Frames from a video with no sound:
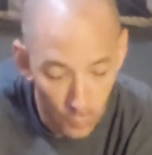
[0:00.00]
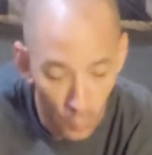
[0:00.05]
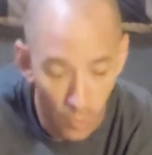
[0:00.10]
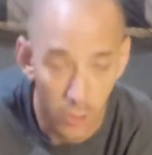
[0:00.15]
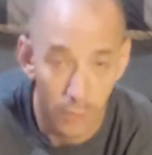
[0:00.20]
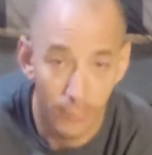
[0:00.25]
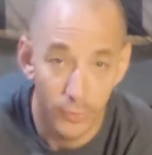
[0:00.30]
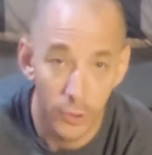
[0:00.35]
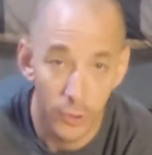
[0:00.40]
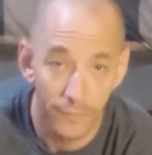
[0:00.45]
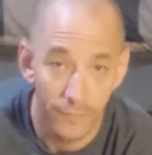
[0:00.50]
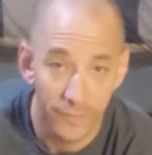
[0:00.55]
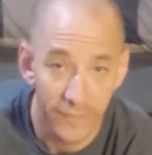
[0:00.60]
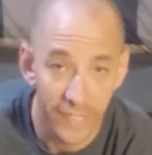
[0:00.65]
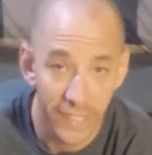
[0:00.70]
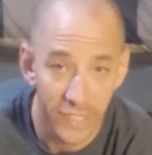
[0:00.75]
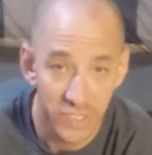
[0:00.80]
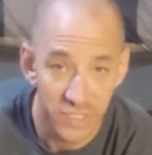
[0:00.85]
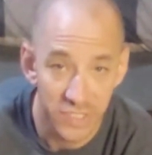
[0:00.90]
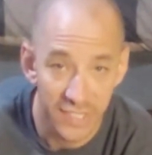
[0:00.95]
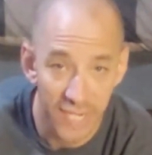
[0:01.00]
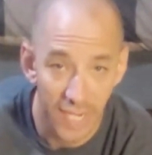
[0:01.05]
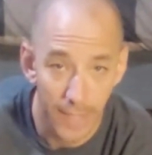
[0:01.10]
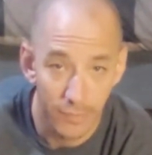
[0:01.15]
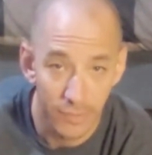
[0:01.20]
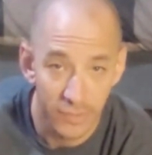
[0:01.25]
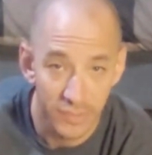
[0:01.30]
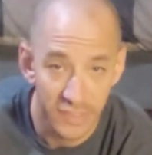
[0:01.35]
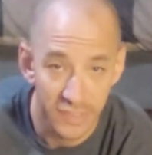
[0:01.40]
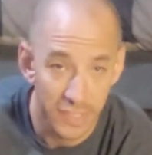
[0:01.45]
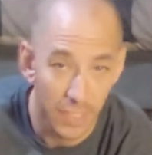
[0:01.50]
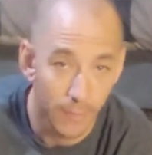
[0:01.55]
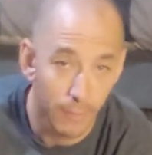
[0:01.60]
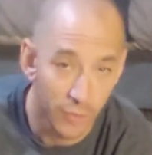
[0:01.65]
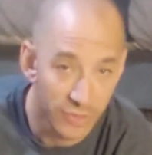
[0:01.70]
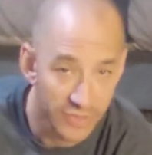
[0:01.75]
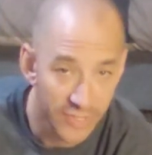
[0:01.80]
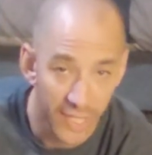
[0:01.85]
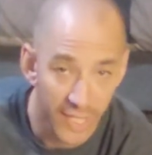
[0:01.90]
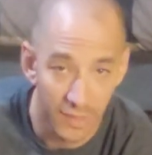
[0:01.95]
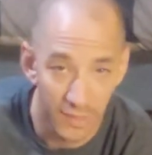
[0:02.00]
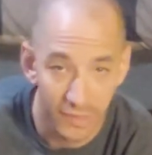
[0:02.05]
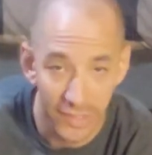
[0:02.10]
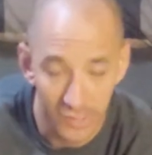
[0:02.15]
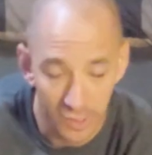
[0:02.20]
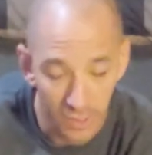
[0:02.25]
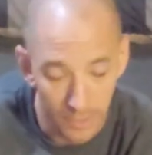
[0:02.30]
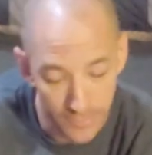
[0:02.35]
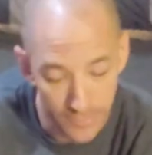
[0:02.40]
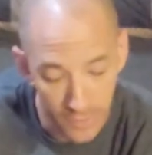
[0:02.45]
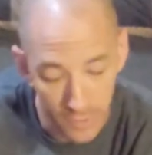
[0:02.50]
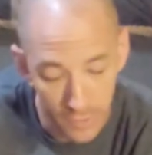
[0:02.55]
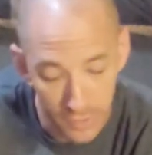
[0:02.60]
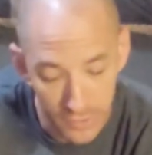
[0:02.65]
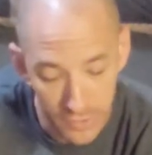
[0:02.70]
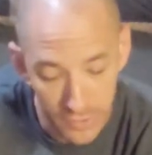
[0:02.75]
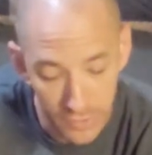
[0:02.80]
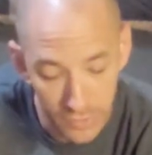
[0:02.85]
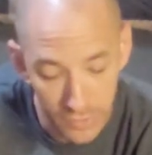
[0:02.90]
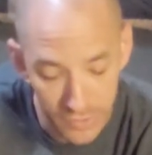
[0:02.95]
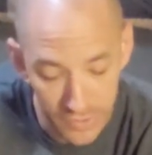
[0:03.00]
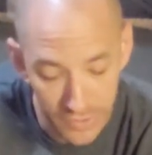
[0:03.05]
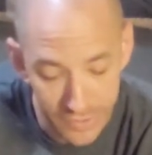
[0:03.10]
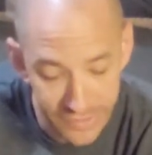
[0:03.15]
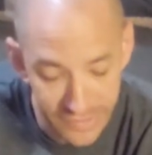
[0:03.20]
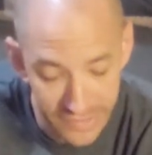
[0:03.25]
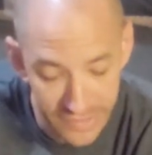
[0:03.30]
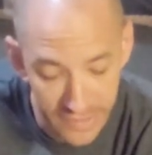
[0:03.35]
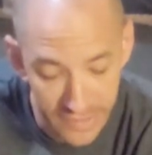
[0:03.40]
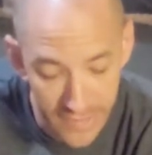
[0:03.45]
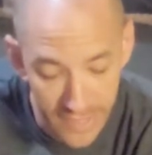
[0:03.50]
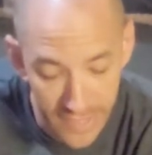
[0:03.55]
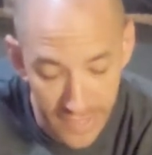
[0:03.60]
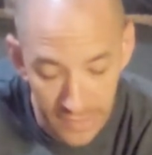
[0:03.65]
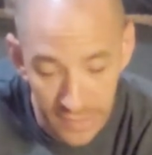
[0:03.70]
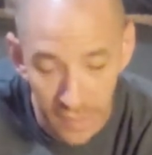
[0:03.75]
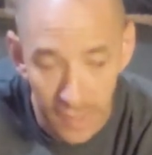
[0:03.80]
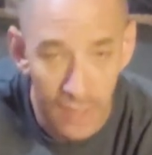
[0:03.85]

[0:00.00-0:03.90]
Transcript: water purification tablets. I'll put that link up here too so you can see that.